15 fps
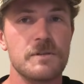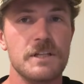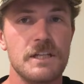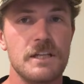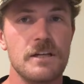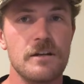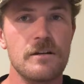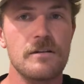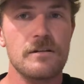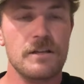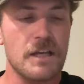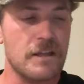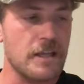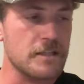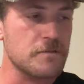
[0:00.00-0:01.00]
here,
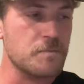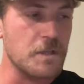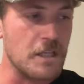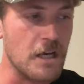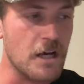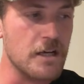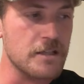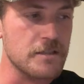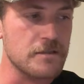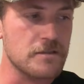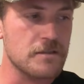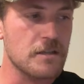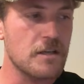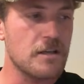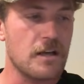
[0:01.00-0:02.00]
and that's
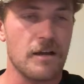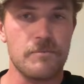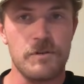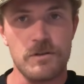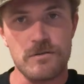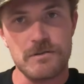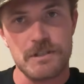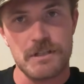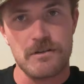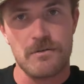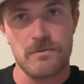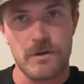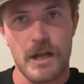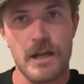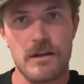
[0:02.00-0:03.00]
because I'm using the
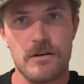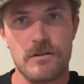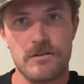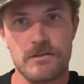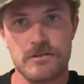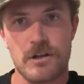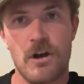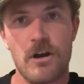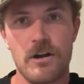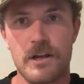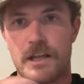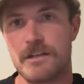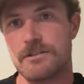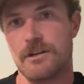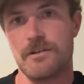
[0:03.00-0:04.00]
rail. There's hard
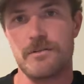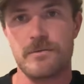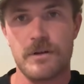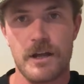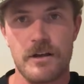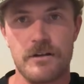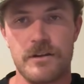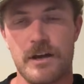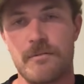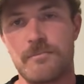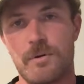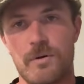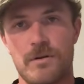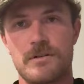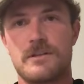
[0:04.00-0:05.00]
edge on the rail of that
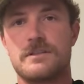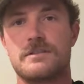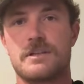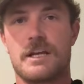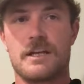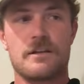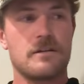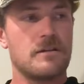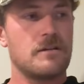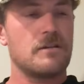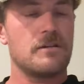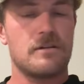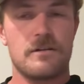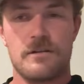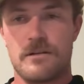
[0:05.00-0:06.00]
board that's like,
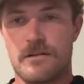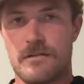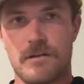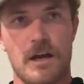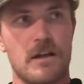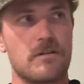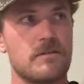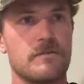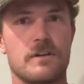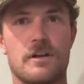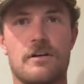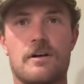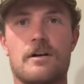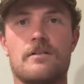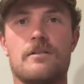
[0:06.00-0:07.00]
I don't even
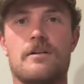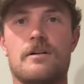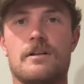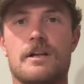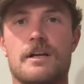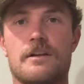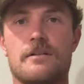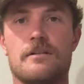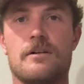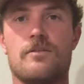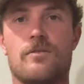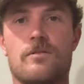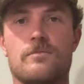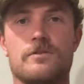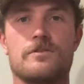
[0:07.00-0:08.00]
know how long, like a
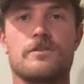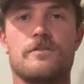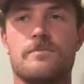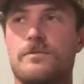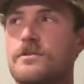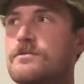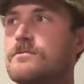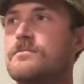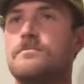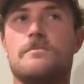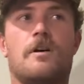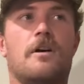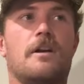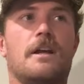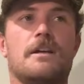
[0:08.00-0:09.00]
normal surfboard's
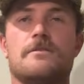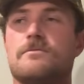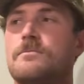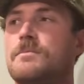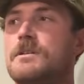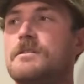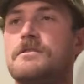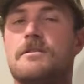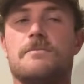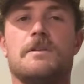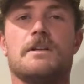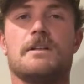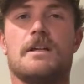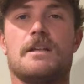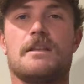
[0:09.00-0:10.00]
hard edge would be
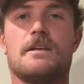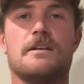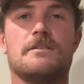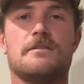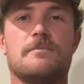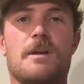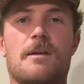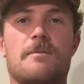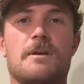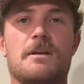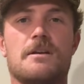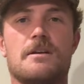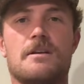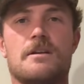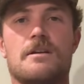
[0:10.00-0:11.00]
something like this
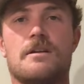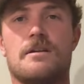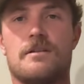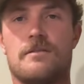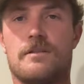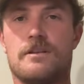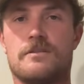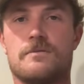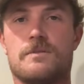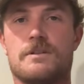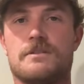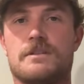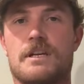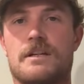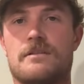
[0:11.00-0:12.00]
maybe. This
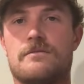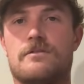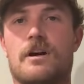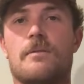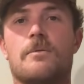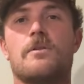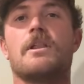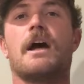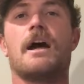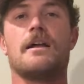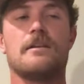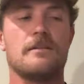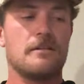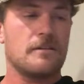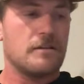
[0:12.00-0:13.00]
one's like double
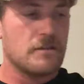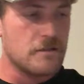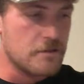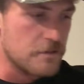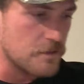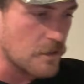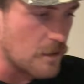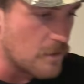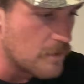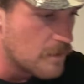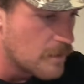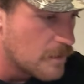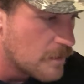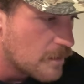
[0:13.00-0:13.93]
that. So